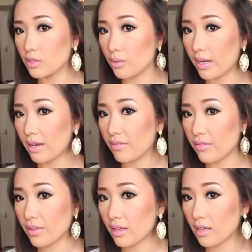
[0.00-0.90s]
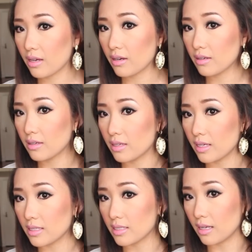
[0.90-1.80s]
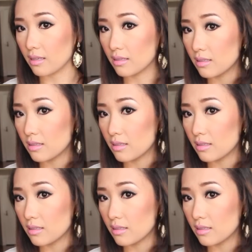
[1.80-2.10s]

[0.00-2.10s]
Do I have everything here? Can't tell.